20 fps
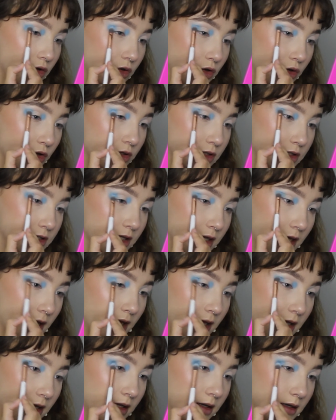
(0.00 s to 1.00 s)
good to
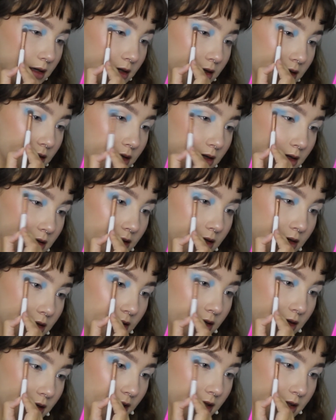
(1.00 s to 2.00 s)
get in
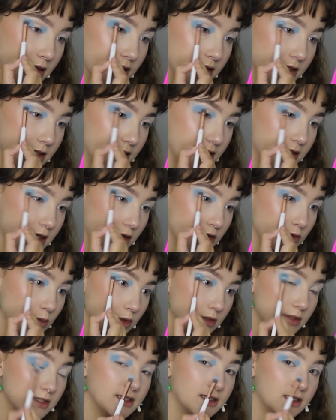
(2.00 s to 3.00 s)
like the details while
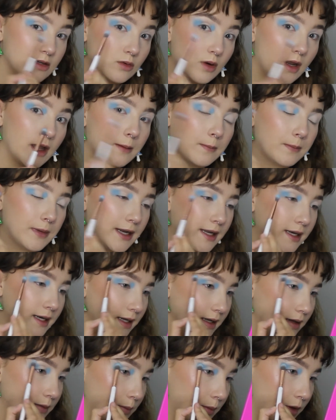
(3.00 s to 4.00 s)
still like
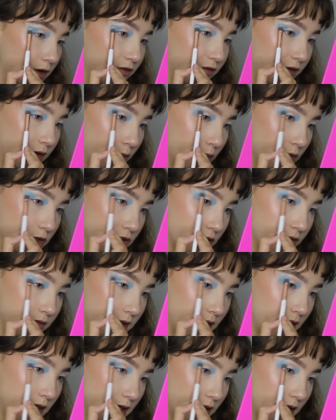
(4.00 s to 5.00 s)
blending and buffing, which I
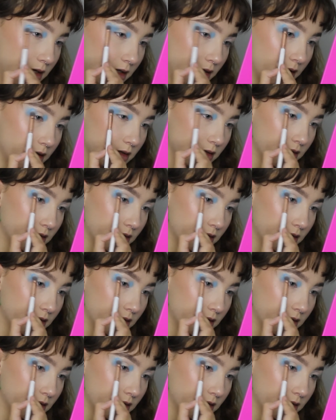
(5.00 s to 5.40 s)
really like.